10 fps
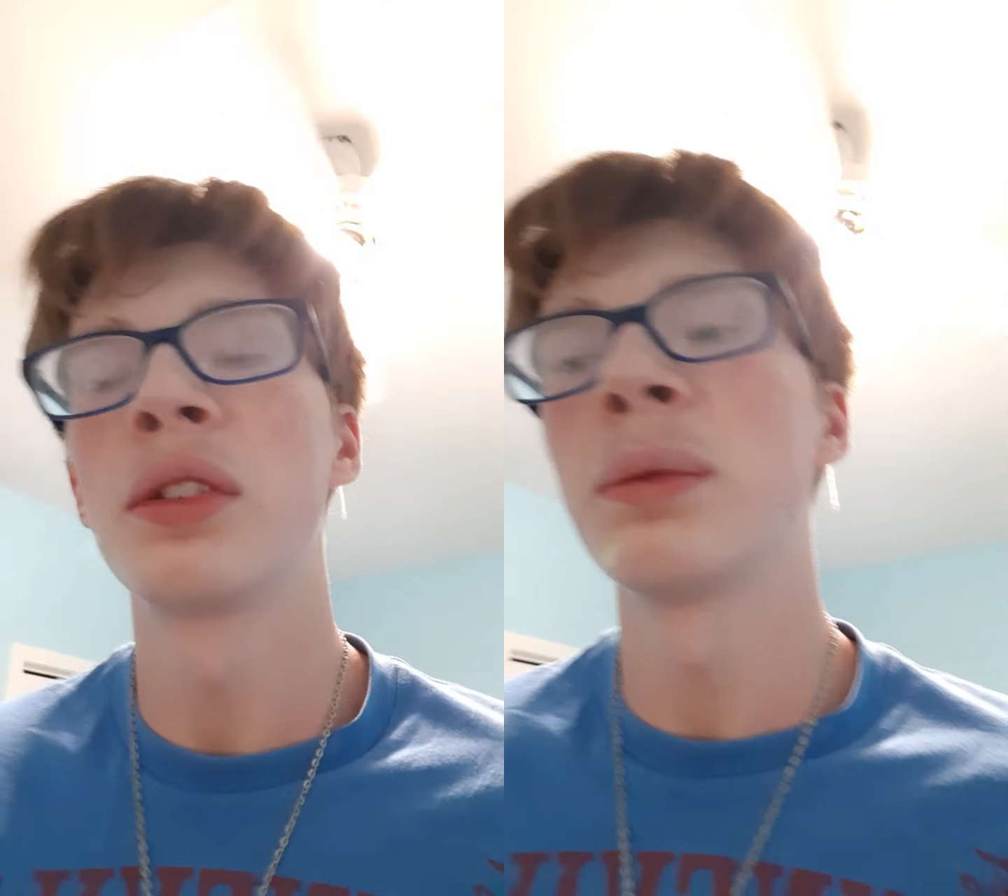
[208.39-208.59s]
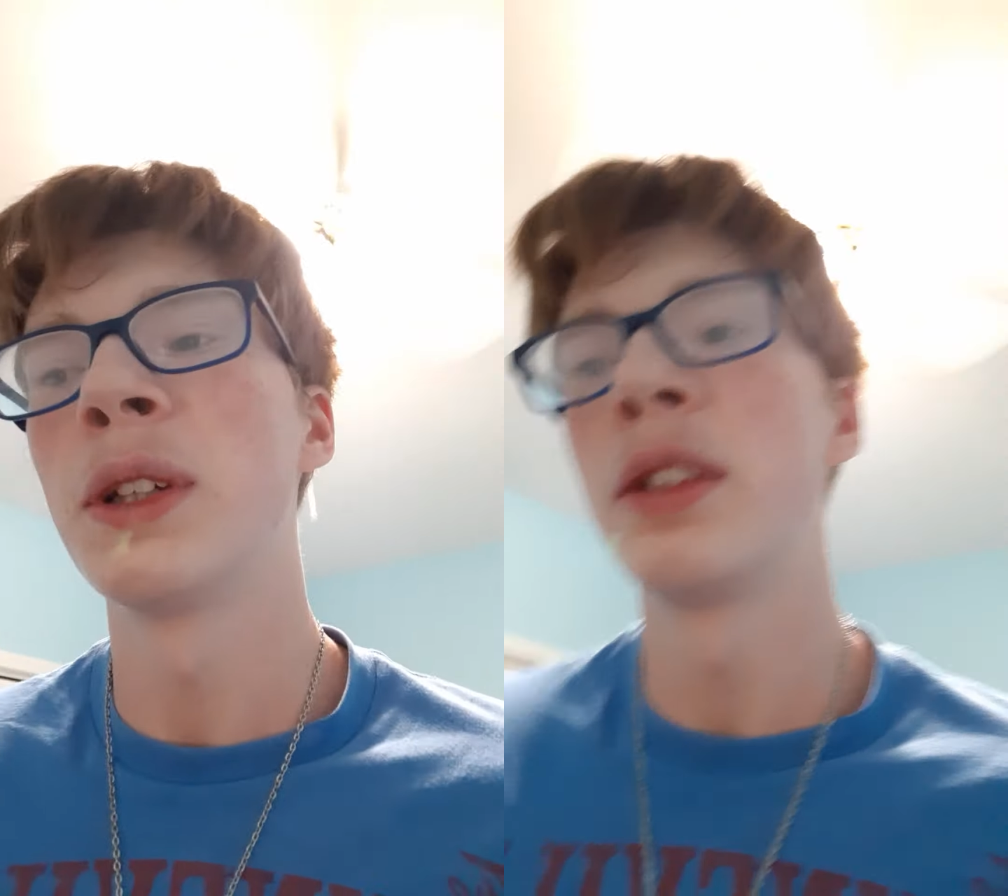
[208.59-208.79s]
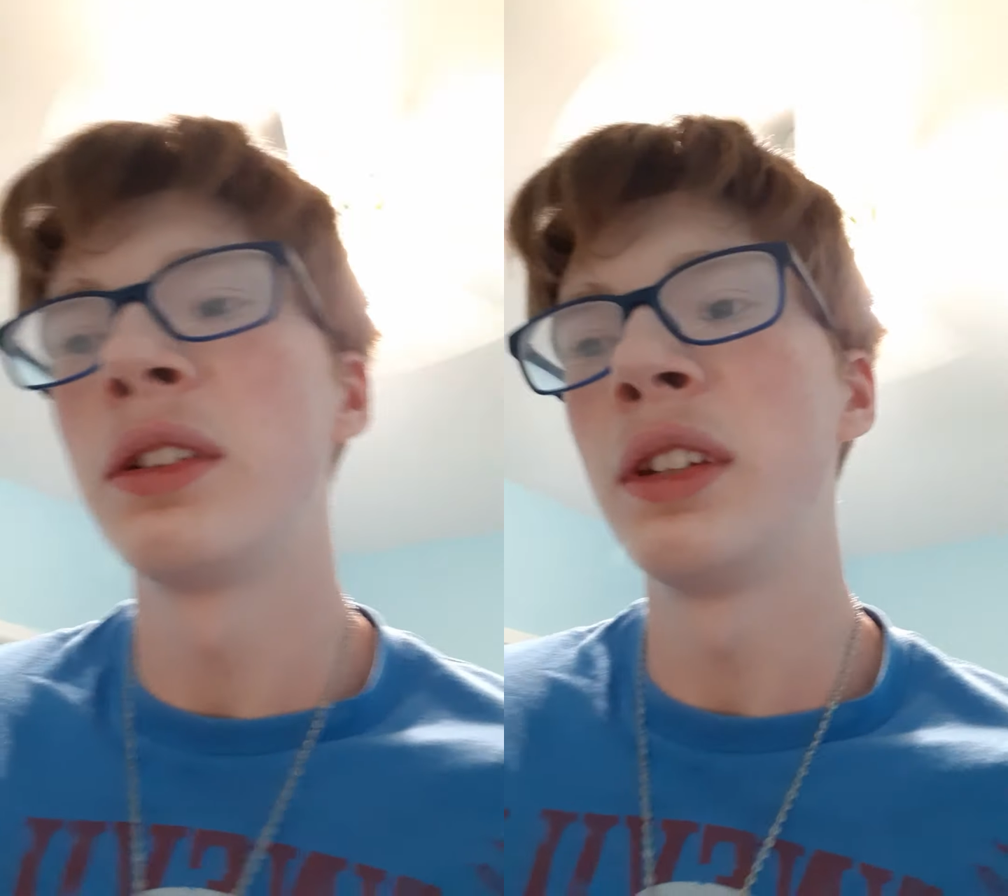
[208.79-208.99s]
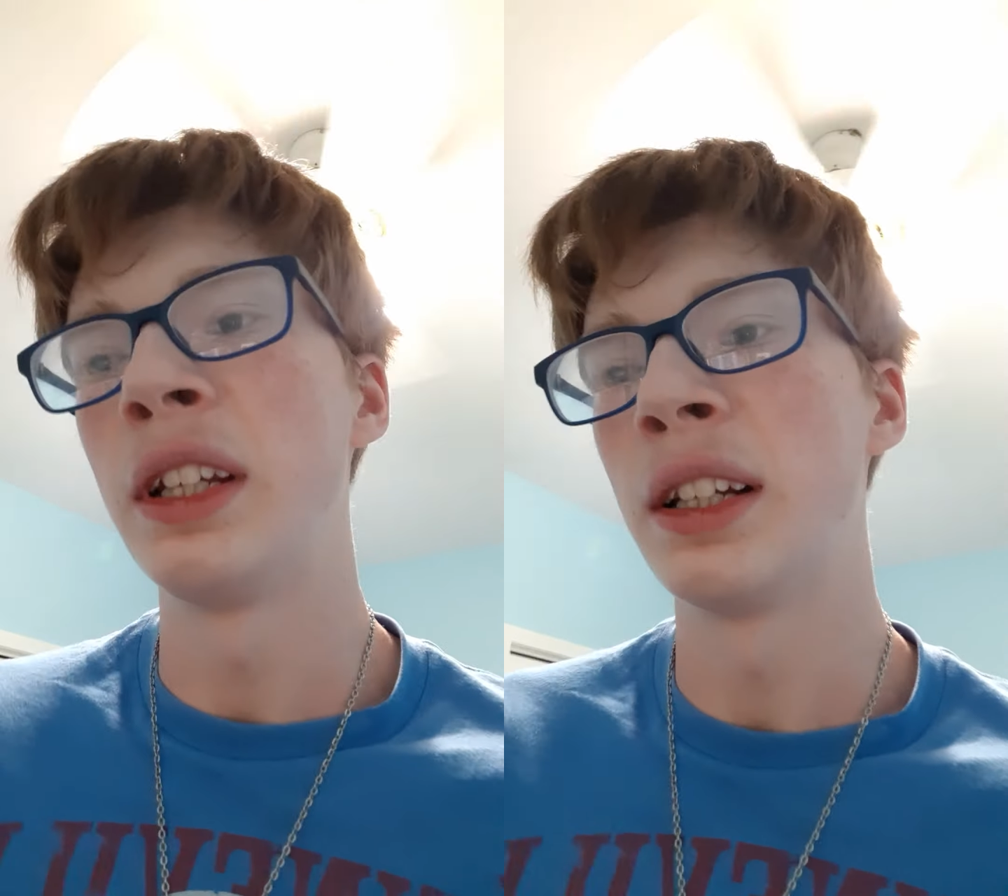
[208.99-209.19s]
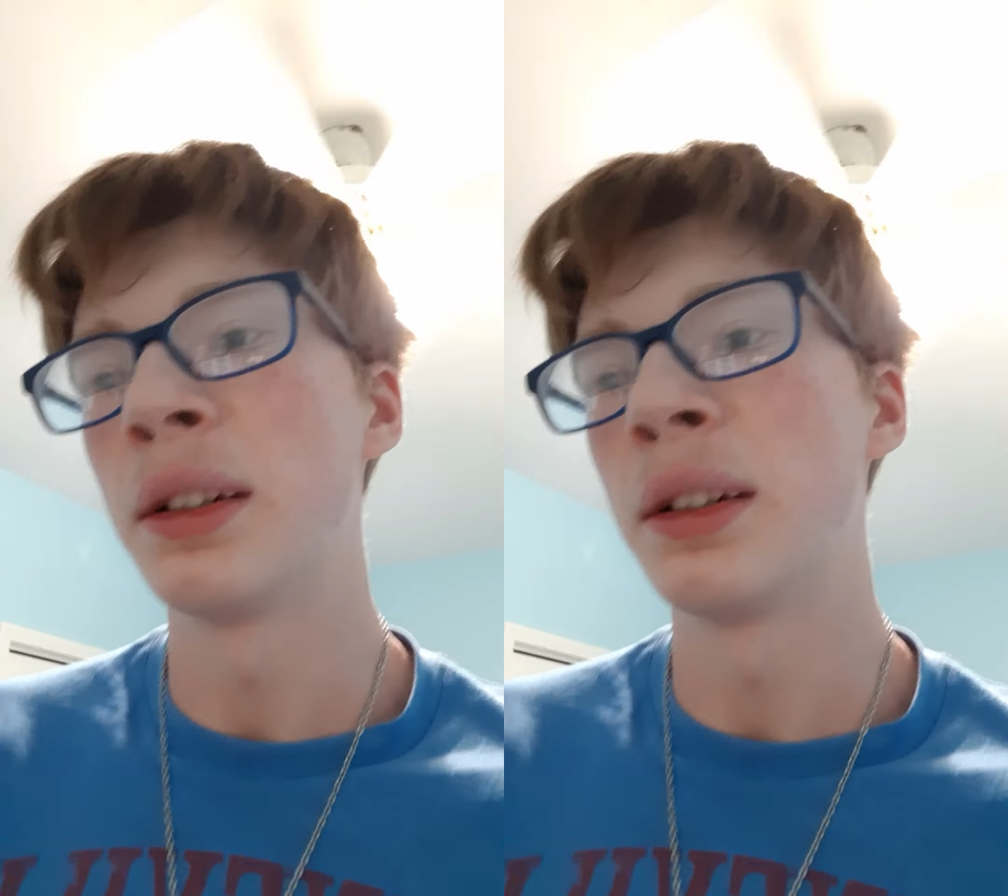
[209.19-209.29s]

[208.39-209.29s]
some other thing.